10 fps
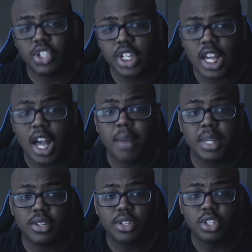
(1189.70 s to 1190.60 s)

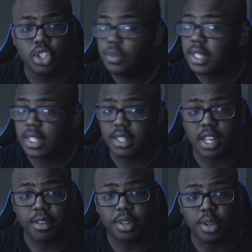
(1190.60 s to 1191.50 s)
Shinigamis use these
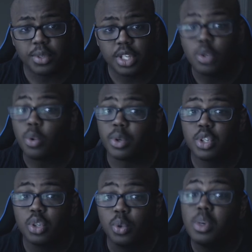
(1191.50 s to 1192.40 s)
death notes in
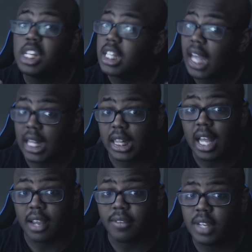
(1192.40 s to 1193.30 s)
order to gain
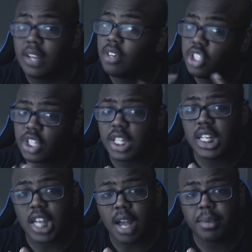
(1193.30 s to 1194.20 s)
life. Even a
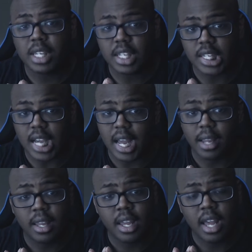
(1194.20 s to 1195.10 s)
Shinigami can
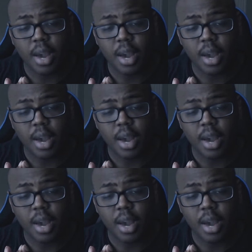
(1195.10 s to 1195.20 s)
die.